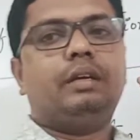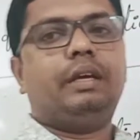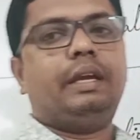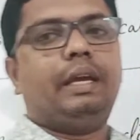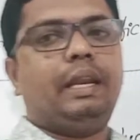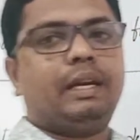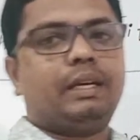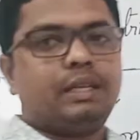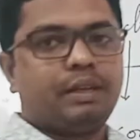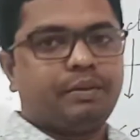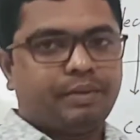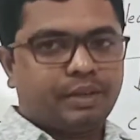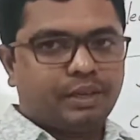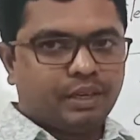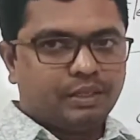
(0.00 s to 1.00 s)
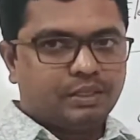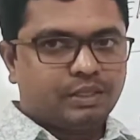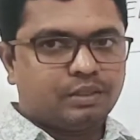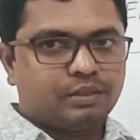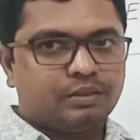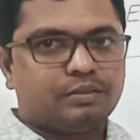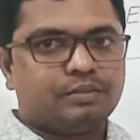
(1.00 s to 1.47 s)

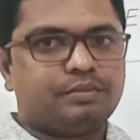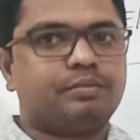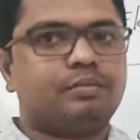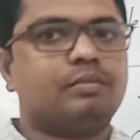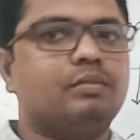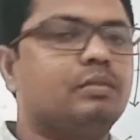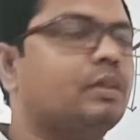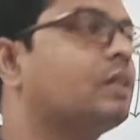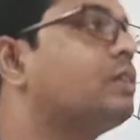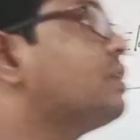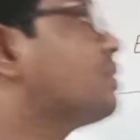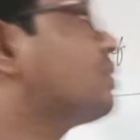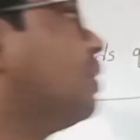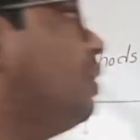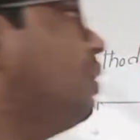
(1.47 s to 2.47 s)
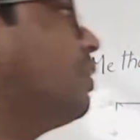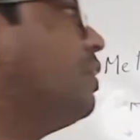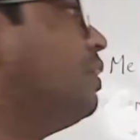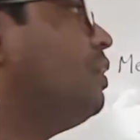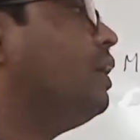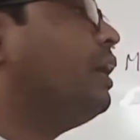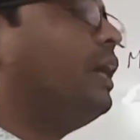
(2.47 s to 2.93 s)
electrification. This is called the
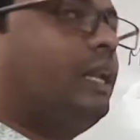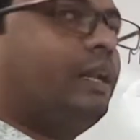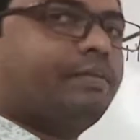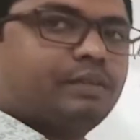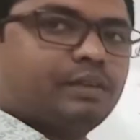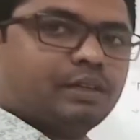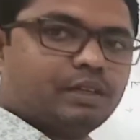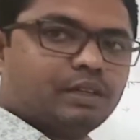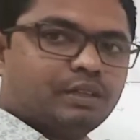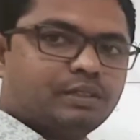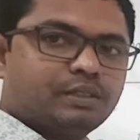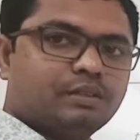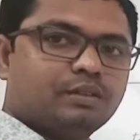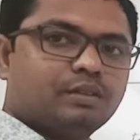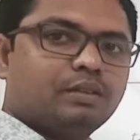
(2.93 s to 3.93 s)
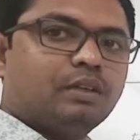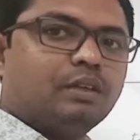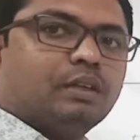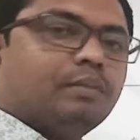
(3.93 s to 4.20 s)
electrification.